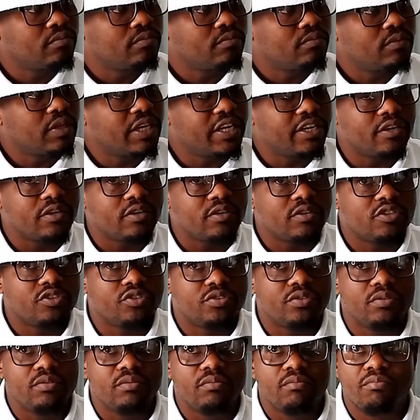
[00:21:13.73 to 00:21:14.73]
And
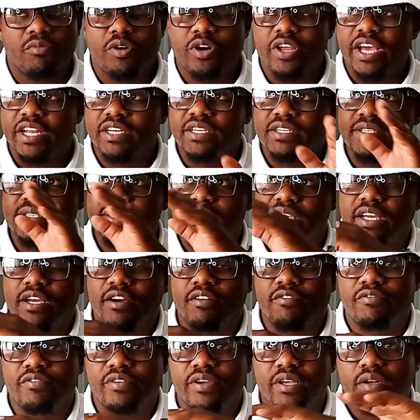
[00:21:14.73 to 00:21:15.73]
more artists think
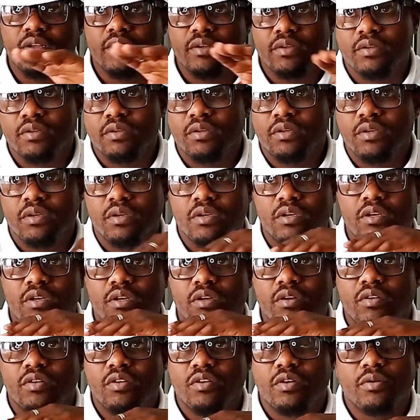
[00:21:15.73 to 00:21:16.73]
of
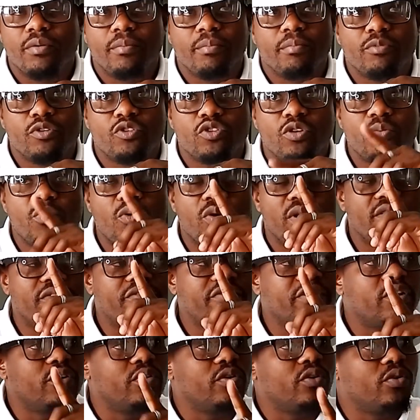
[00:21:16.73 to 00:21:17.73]
Mutomo one
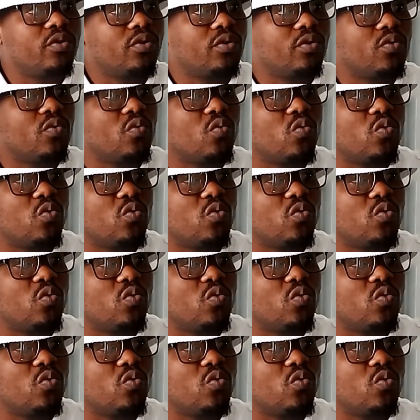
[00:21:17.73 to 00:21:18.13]
fellow lorong